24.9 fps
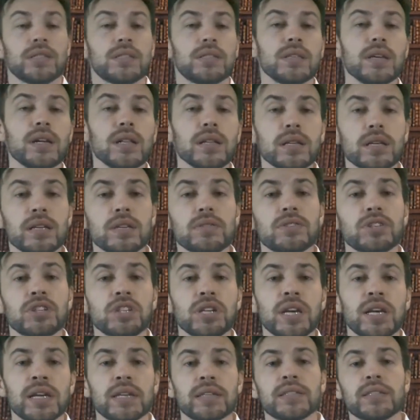
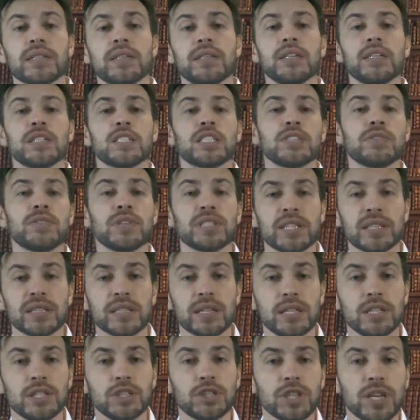The left-handed
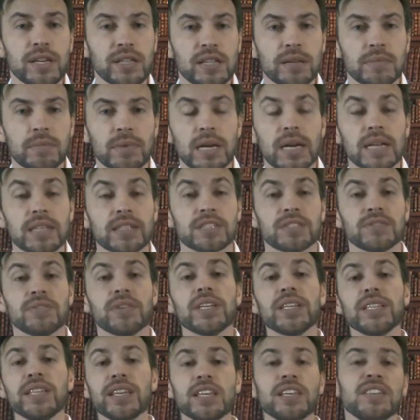started to talk
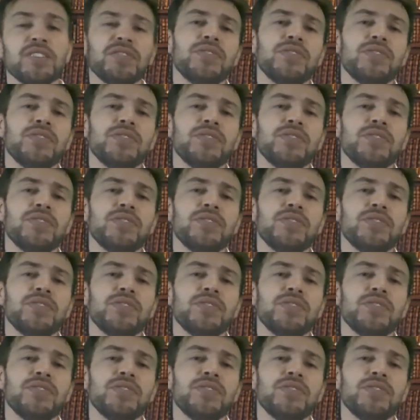about his